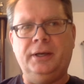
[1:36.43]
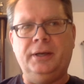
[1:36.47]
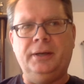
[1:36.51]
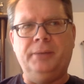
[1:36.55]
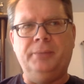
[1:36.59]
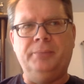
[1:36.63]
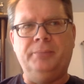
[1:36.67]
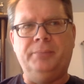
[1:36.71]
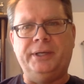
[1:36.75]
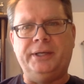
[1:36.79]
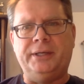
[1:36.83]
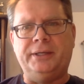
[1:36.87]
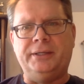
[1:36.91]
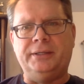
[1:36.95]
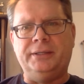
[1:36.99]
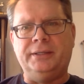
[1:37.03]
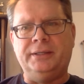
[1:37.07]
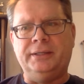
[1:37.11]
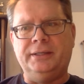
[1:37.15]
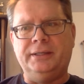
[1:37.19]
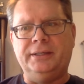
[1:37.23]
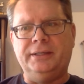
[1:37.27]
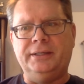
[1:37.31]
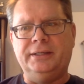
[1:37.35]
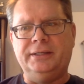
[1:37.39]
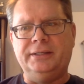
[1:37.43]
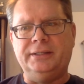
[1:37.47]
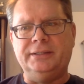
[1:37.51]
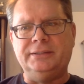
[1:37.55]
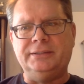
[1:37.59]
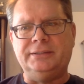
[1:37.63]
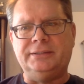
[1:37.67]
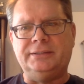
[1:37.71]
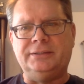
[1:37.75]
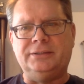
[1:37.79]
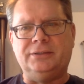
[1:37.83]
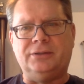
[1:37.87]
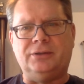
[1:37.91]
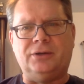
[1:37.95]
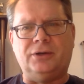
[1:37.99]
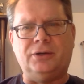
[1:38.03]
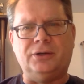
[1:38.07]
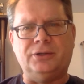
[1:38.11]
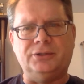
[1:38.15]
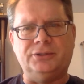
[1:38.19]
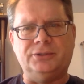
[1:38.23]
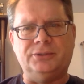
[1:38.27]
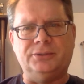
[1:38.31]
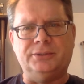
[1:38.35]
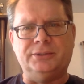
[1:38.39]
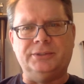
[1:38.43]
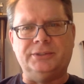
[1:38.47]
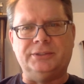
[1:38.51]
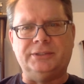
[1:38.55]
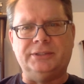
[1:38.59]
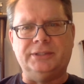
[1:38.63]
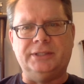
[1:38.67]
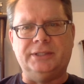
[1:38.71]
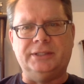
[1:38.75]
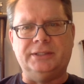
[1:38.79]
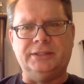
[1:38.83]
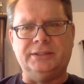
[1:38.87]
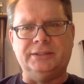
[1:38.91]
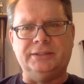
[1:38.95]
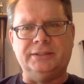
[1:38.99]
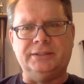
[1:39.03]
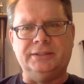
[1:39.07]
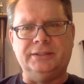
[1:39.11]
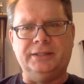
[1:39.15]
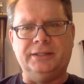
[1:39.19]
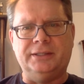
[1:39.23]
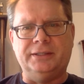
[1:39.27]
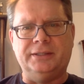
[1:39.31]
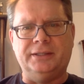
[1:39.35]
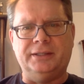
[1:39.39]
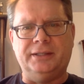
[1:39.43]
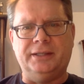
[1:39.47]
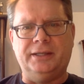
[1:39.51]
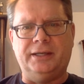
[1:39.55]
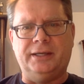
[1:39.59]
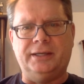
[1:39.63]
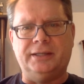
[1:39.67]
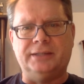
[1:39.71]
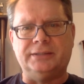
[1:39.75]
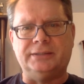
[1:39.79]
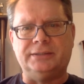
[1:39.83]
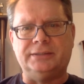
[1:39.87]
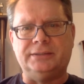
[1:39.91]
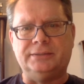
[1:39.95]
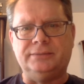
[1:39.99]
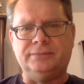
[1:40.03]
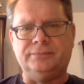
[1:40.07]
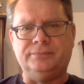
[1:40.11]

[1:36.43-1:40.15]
But it is arduous nonetheless.